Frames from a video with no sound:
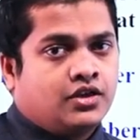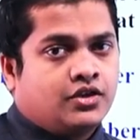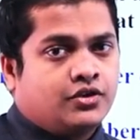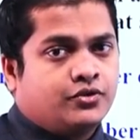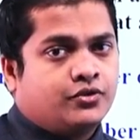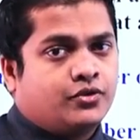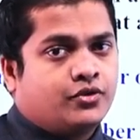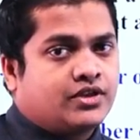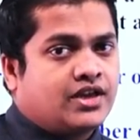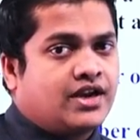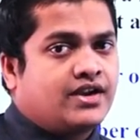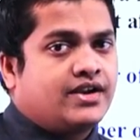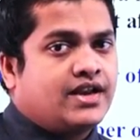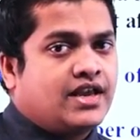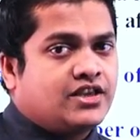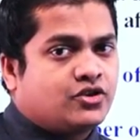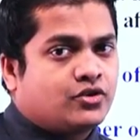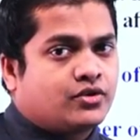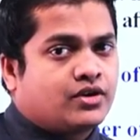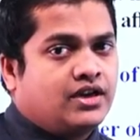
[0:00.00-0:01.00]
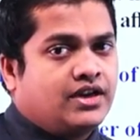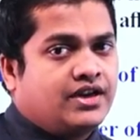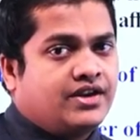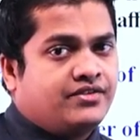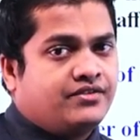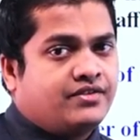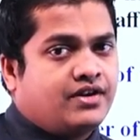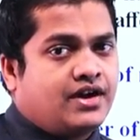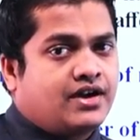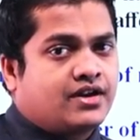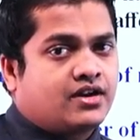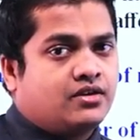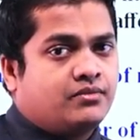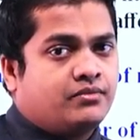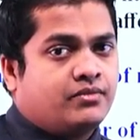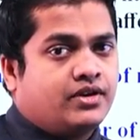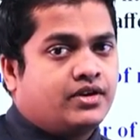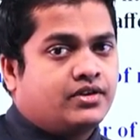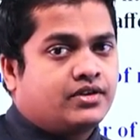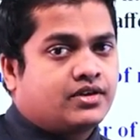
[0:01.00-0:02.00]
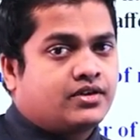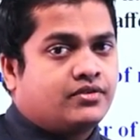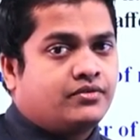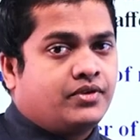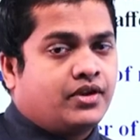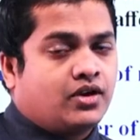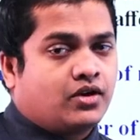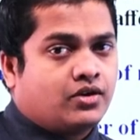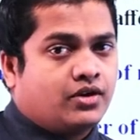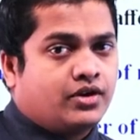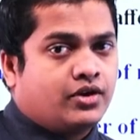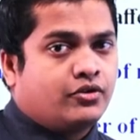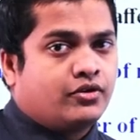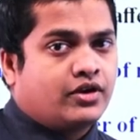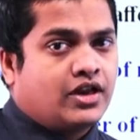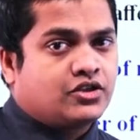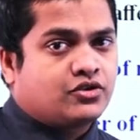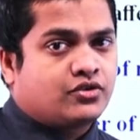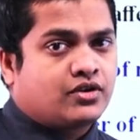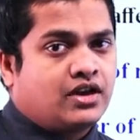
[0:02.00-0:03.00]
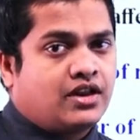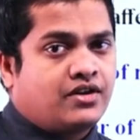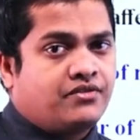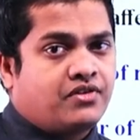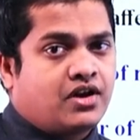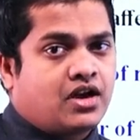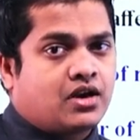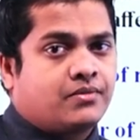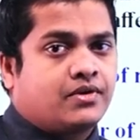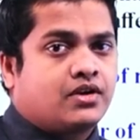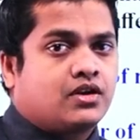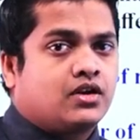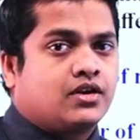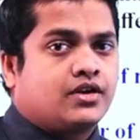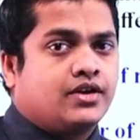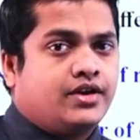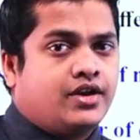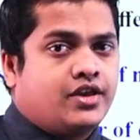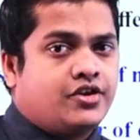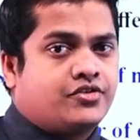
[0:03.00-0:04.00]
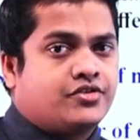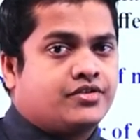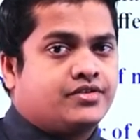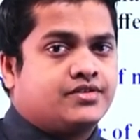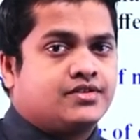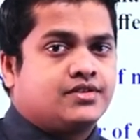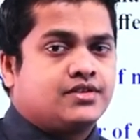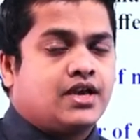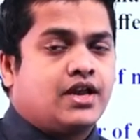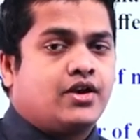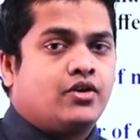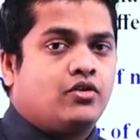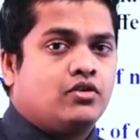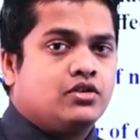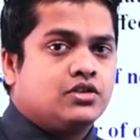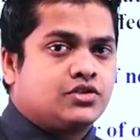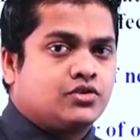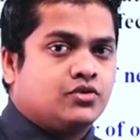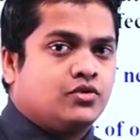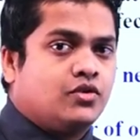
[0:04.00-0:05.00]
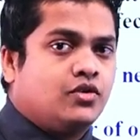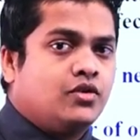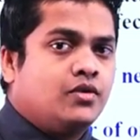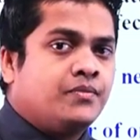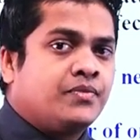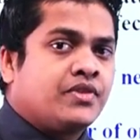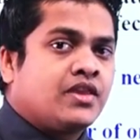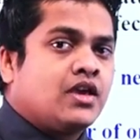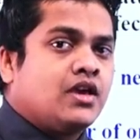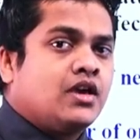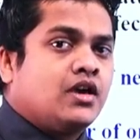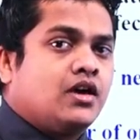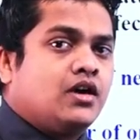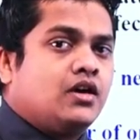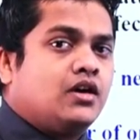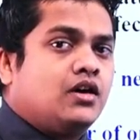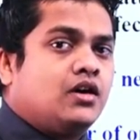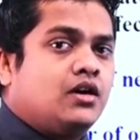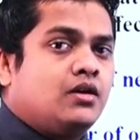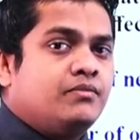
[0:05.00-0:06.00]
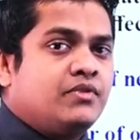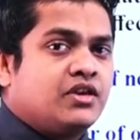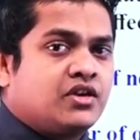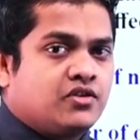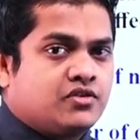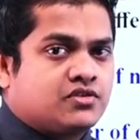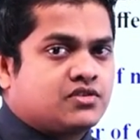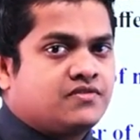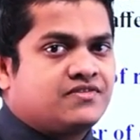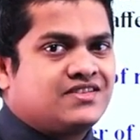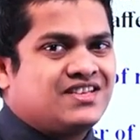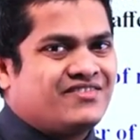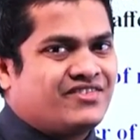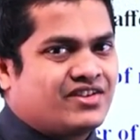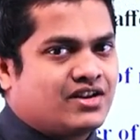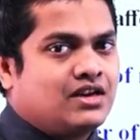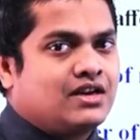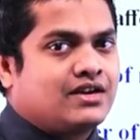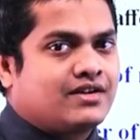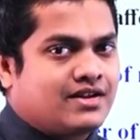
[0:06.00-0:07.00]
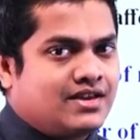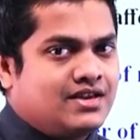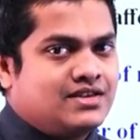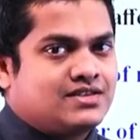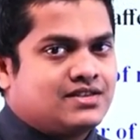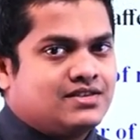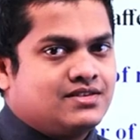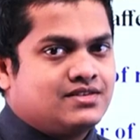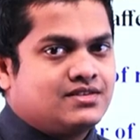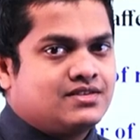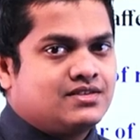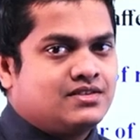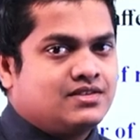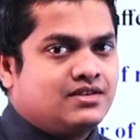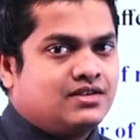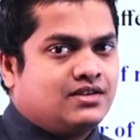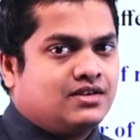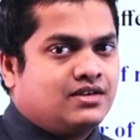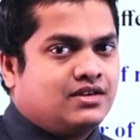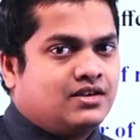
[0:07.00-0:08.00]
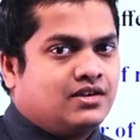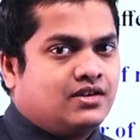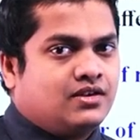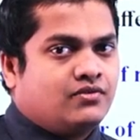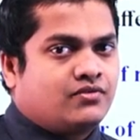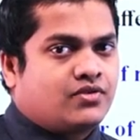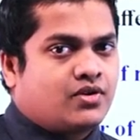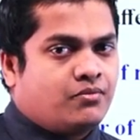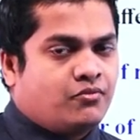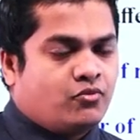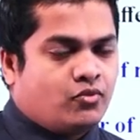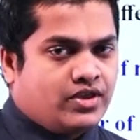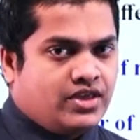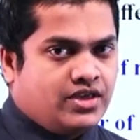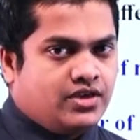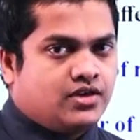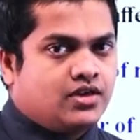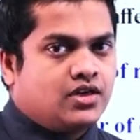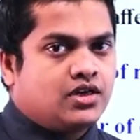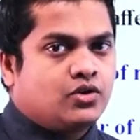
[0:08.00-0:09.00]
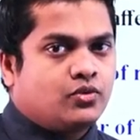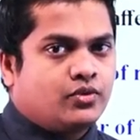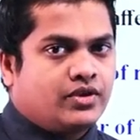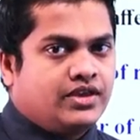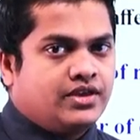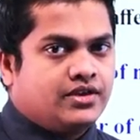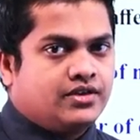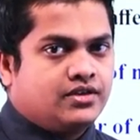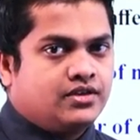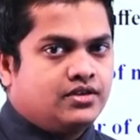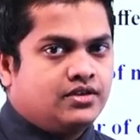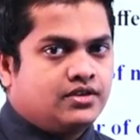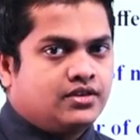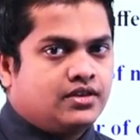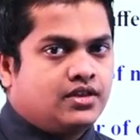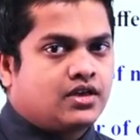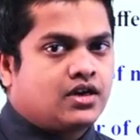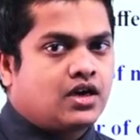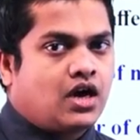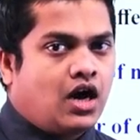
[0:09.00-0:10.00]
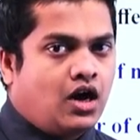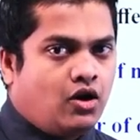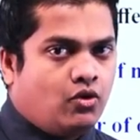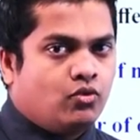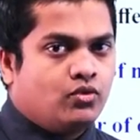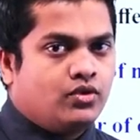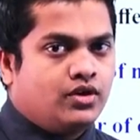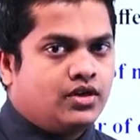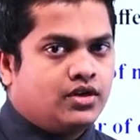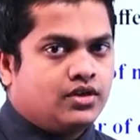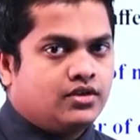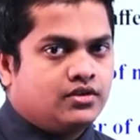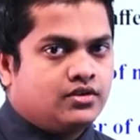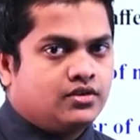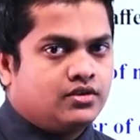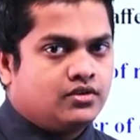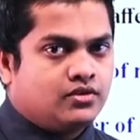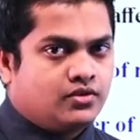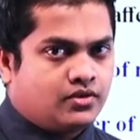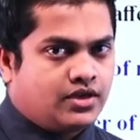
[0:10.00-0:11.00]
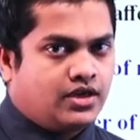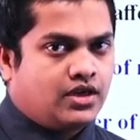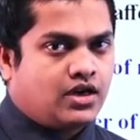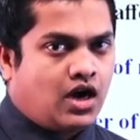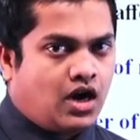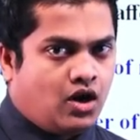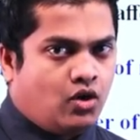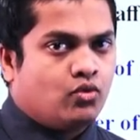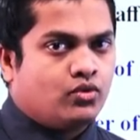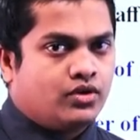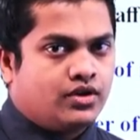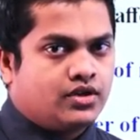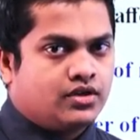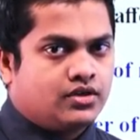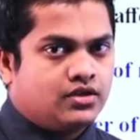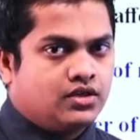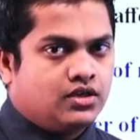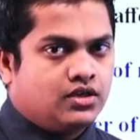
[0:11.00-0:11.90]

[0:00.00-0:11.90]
You know that natural environment, according to natural environmental conditions, and also because of several reasons, from year to year, the count, okay, count